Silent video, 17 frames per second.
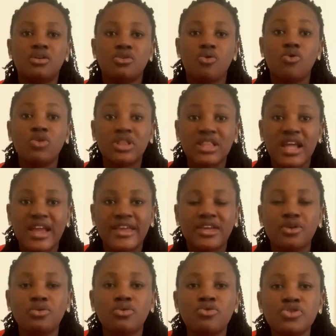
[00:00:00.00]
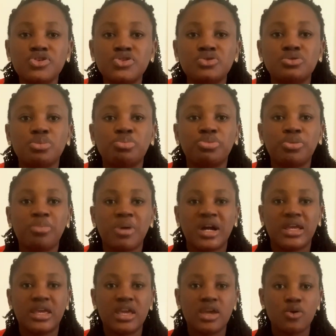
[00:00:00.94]
Unlike going to a proper
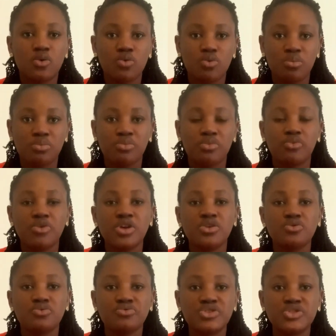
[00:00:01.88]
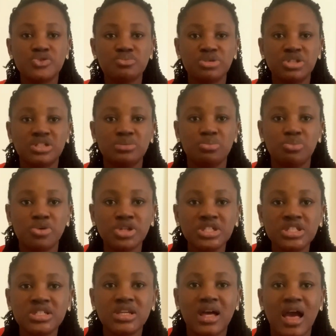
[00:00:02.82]
care home where you resume in the
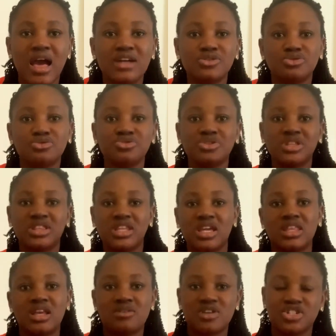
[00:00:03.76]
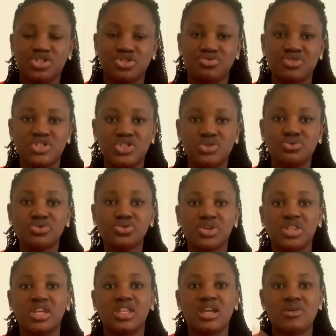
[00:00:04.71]
morning and do your 10 hours straight, you know your
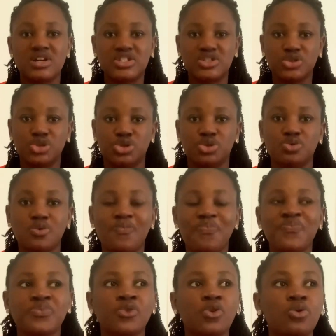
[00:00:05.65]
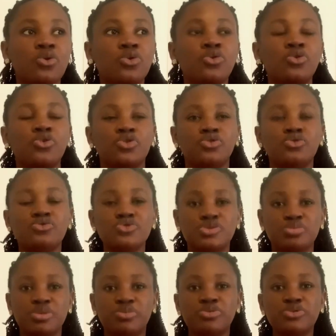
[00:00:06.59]
10 hours is sure. Or you go to
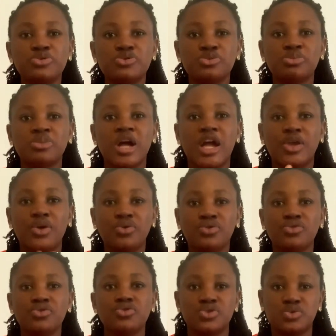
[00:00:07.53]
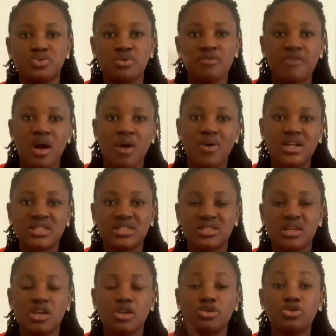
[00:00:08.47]
people's home and you do your 12 hours
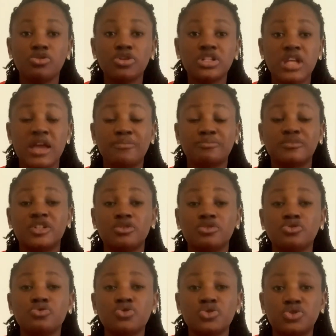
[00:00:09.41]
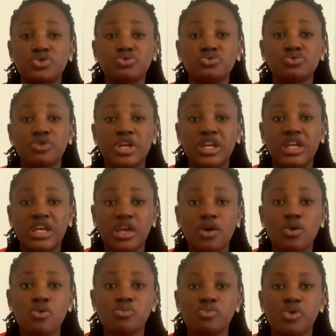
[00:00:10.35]
long, you go to a care
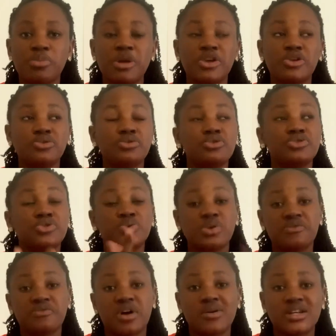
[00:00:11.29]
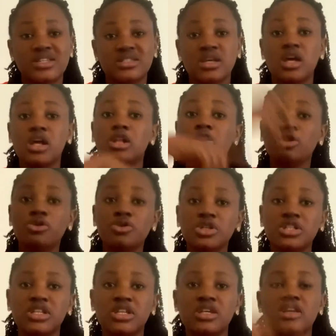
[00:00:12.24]
home whereby you do your 12 hours long
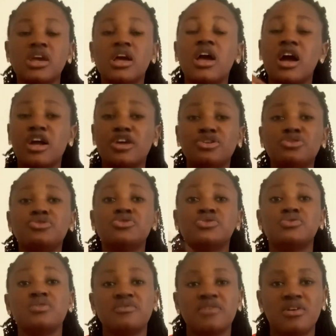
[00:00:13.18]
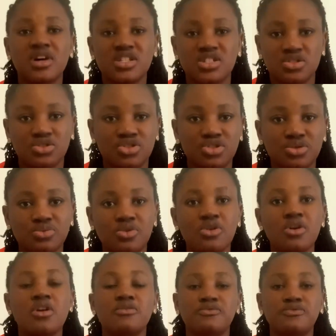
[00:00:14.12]
day and you know your 12 hours is sure.
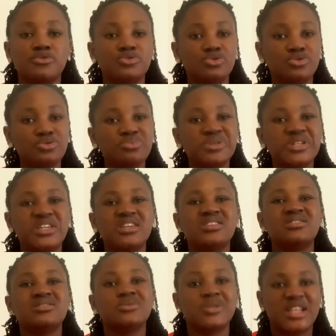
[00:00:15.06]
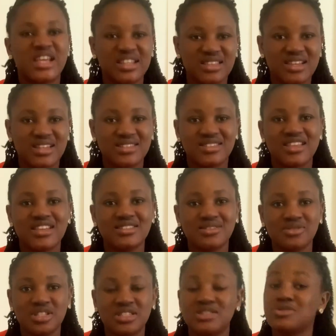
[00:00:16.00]
For don't care is not like that. That's the
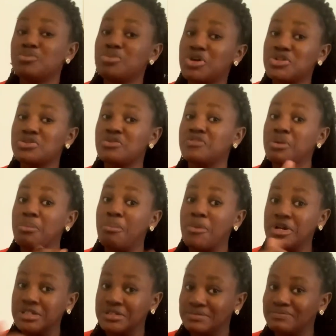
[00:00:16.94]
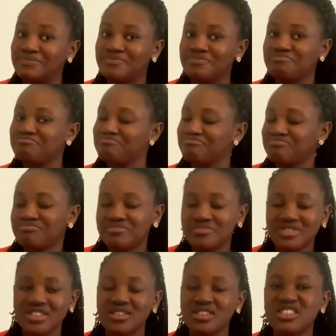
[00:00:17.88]
only thing. So because of the money,
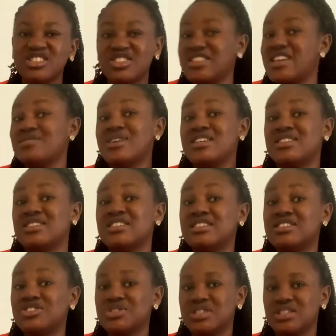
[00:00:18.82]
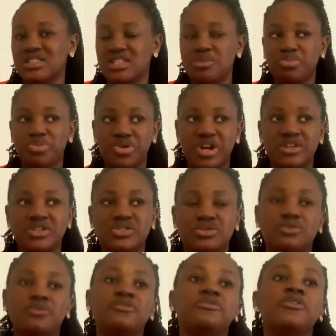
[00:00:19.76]
it's just as I say, it's just a temporary
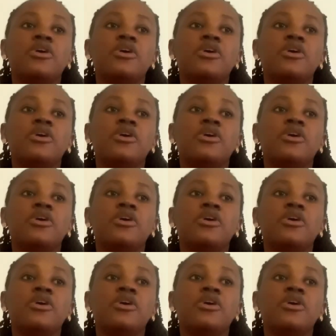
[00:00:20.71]
stuff.